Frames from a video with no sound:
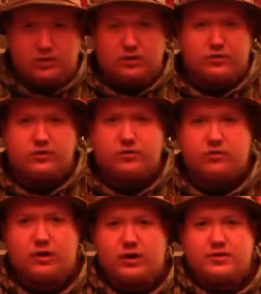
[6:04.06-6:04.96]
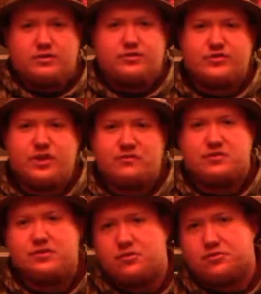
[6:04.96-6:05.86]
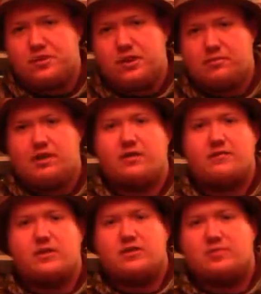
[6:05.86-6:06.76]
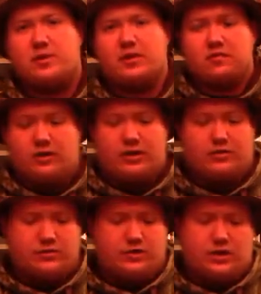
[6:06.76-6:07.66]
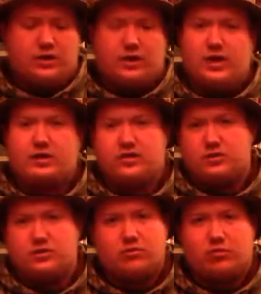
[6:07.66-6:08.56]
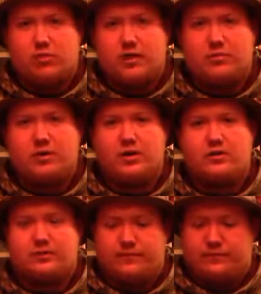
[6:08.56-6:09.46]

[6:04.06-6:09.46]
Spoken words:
The new rod's a 7.2 medium heavy spinning rod. It's also a white bird.